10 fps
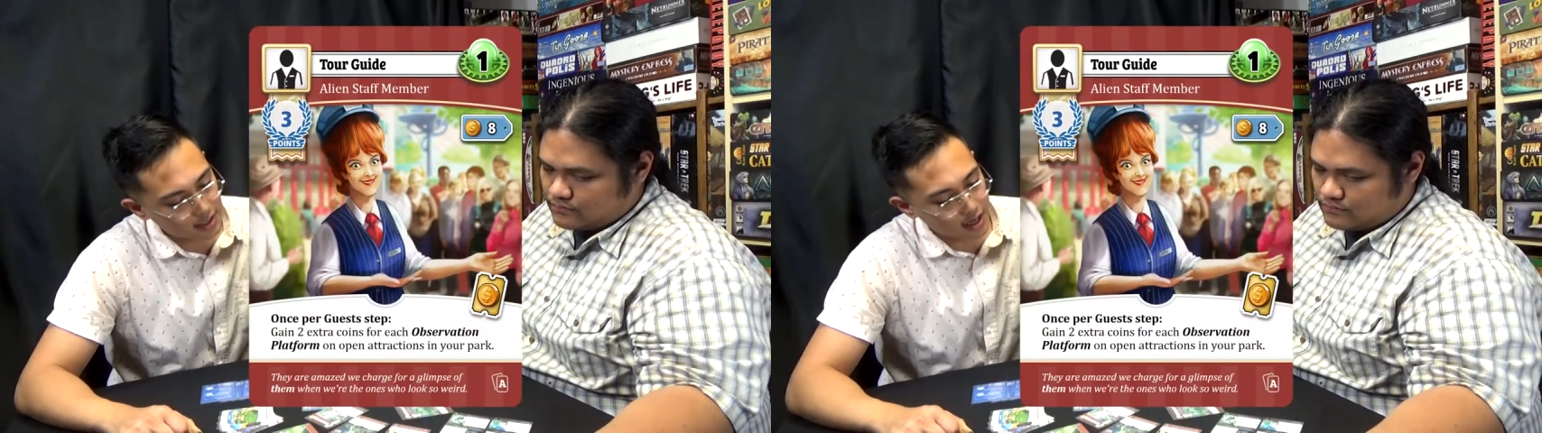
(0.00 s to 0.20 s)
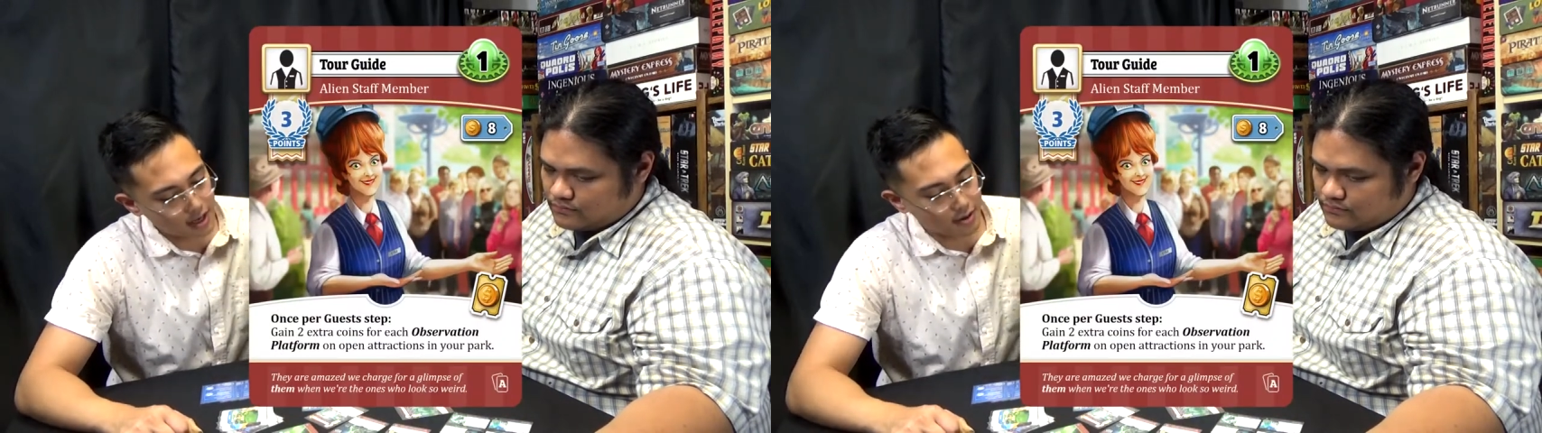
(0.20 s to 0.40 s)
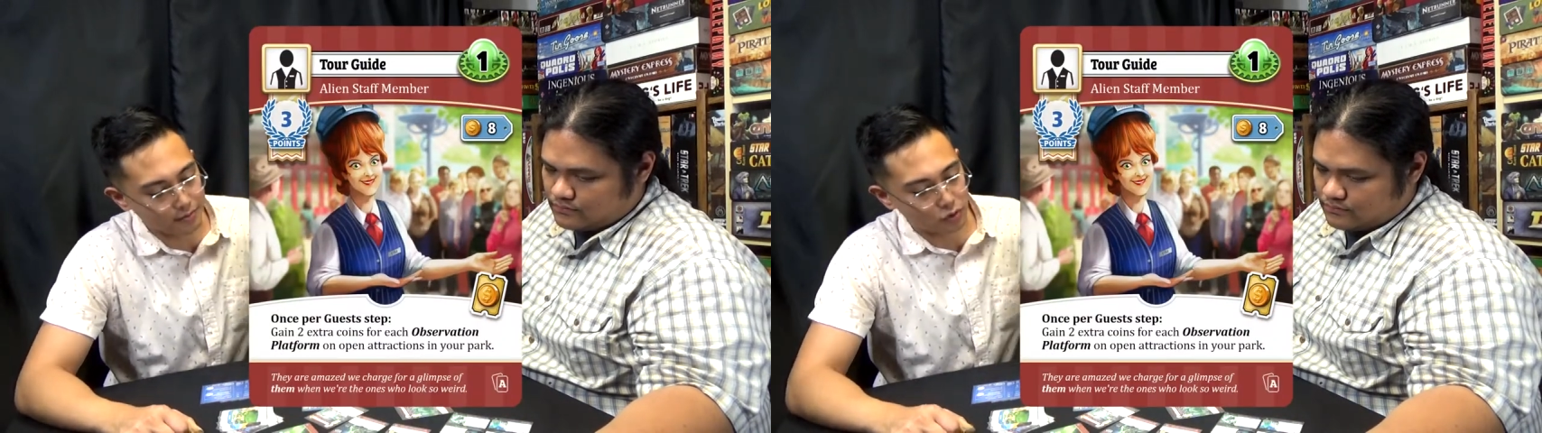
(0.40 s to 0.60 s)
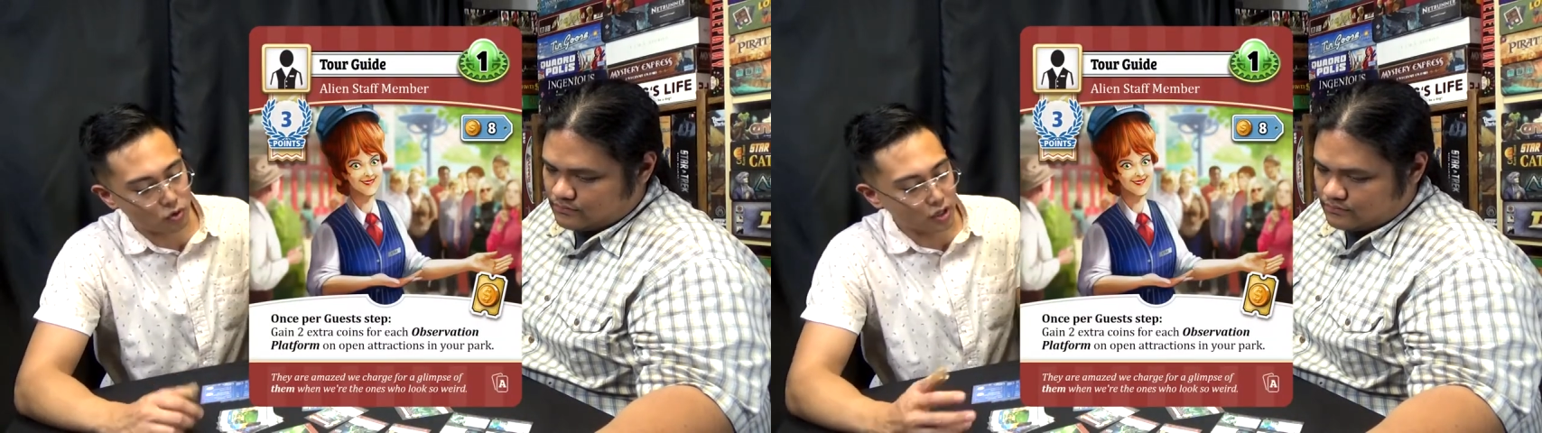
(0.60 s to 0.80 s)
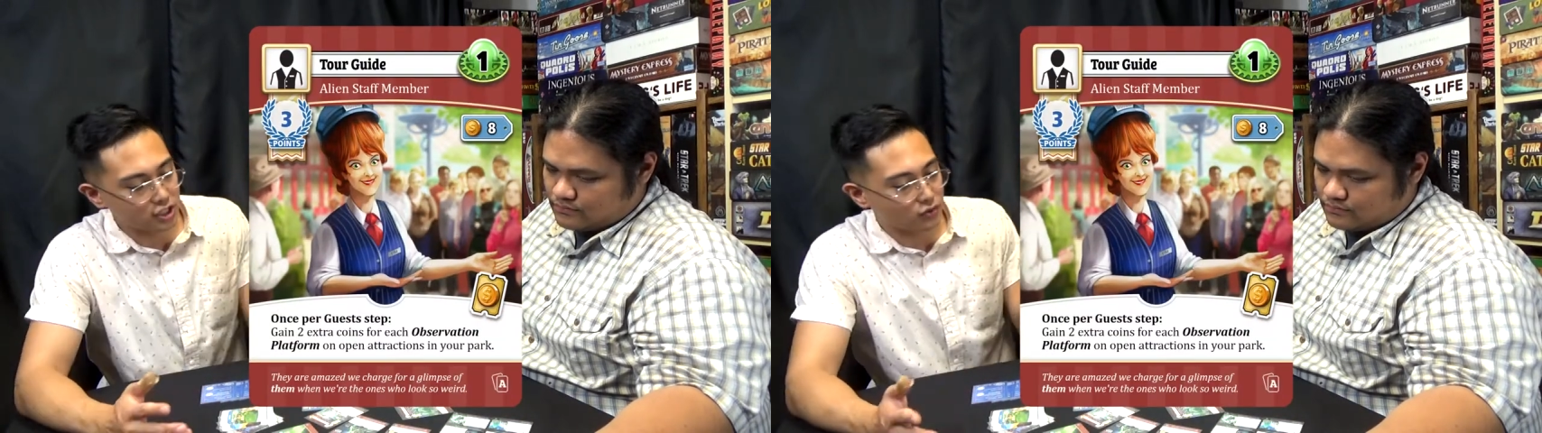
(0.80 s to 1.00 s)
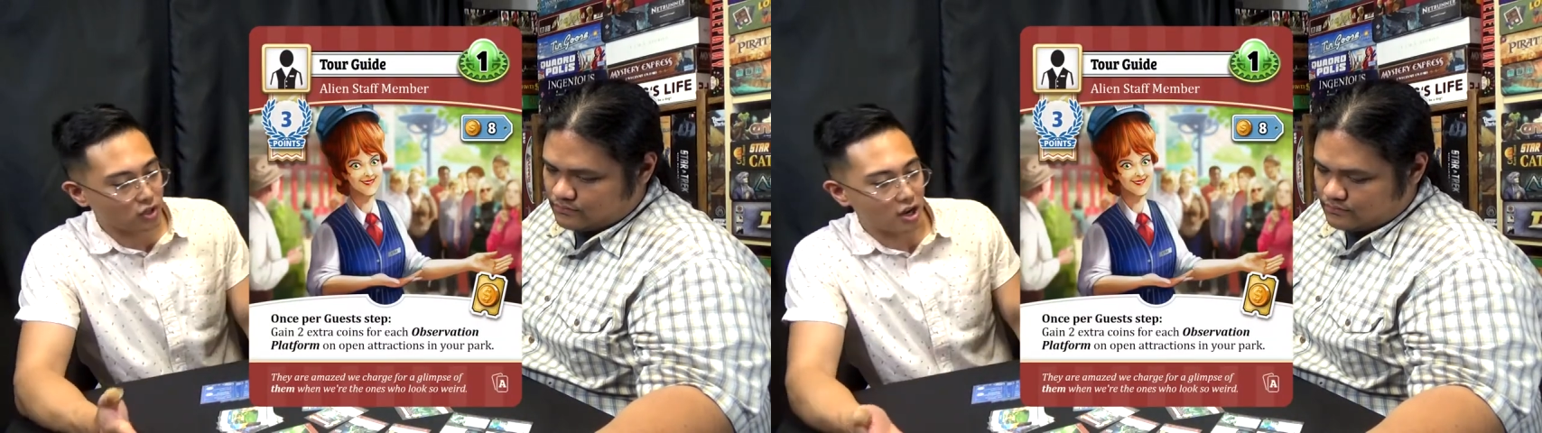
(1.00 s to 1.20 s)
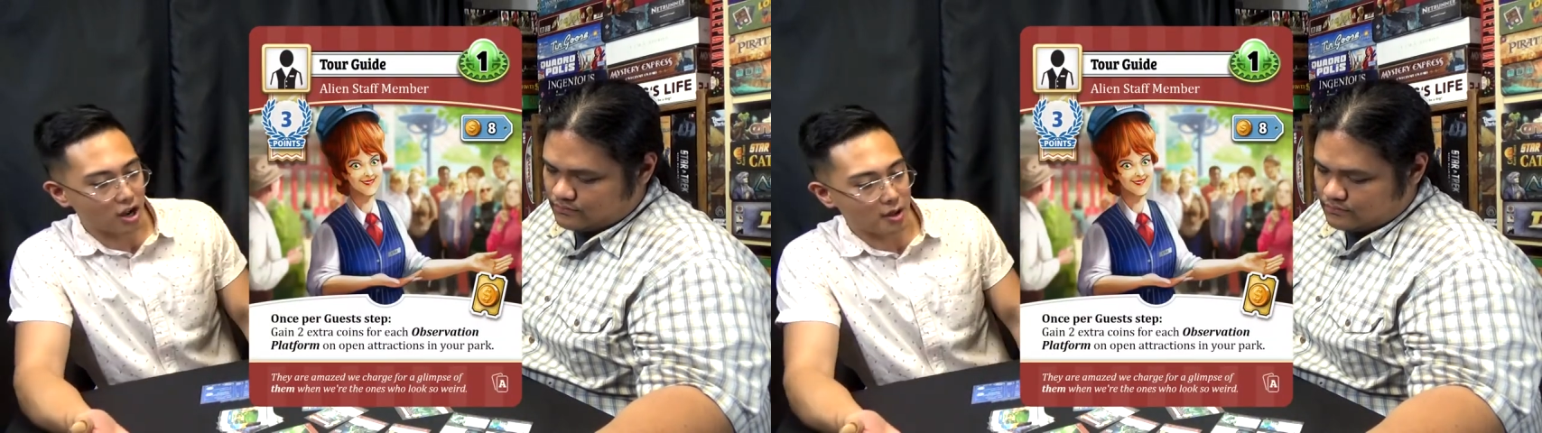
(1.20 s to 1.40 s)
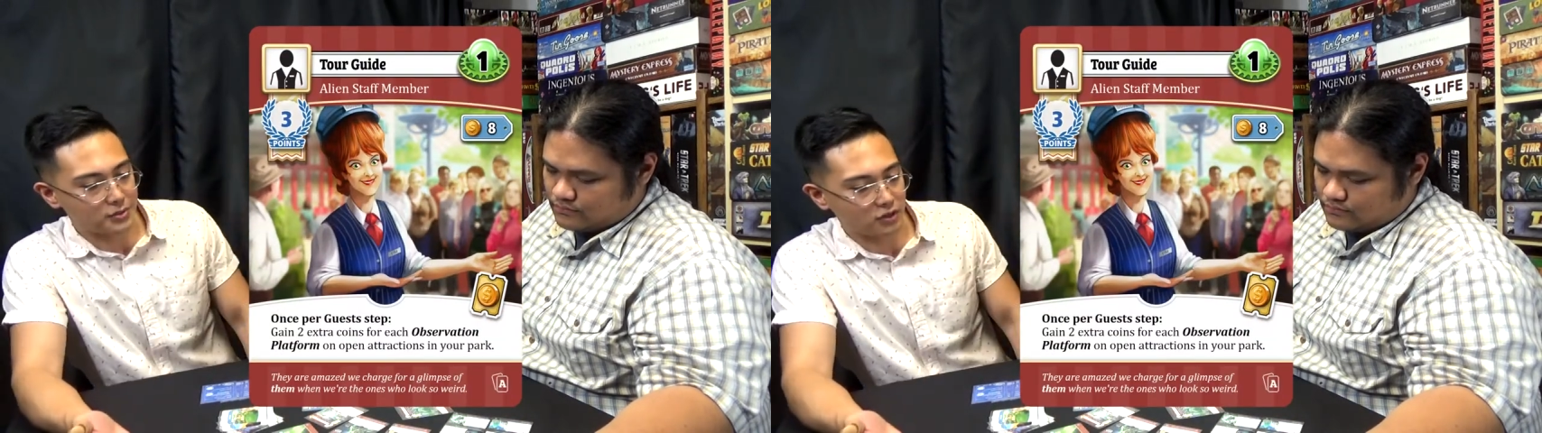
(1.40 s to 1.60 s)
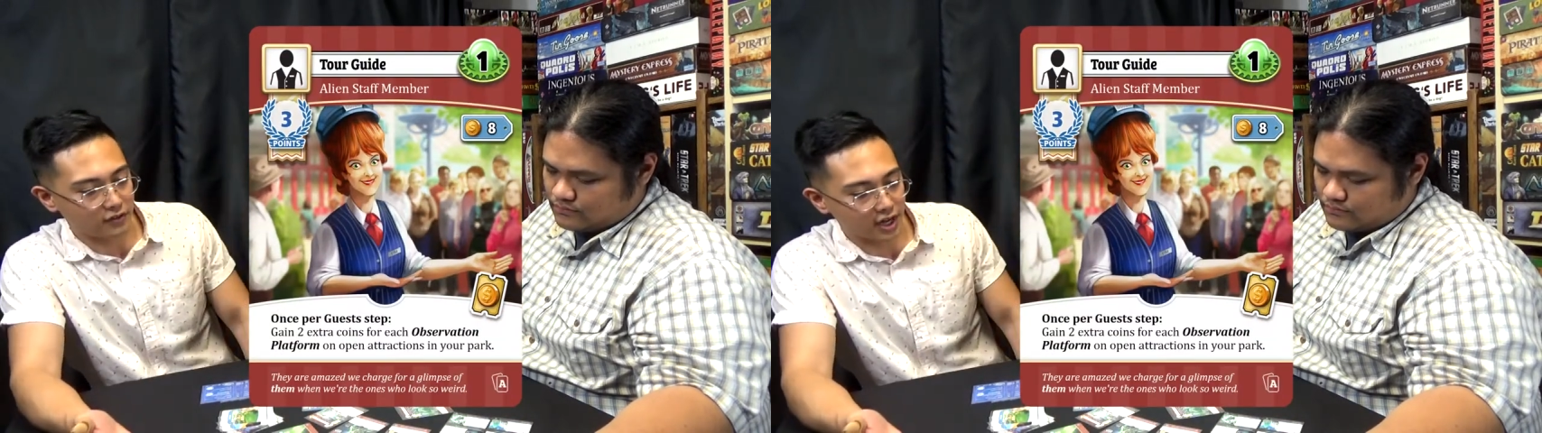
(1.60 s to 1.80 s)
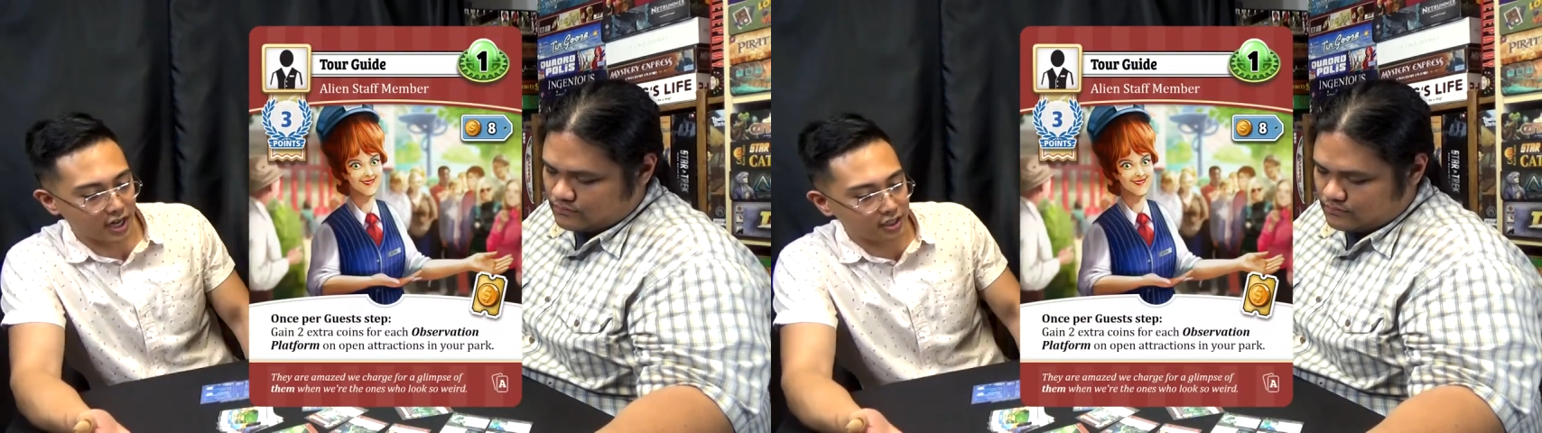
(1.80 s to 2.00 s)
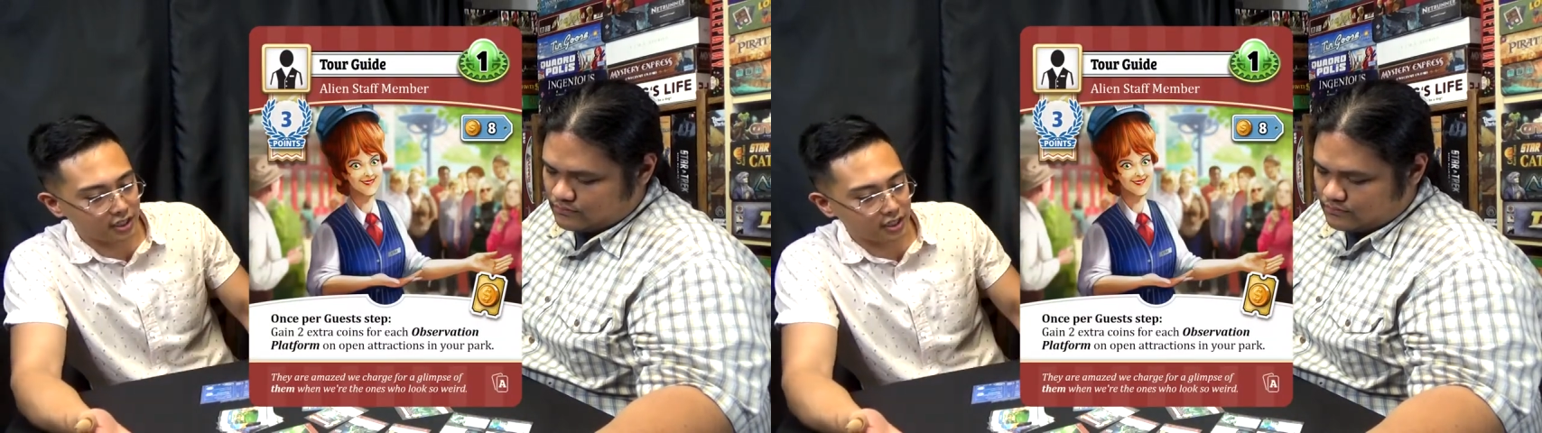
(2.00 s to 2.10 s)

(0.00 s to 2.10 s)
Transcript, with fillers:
Speaker 1: um, coins for observ alien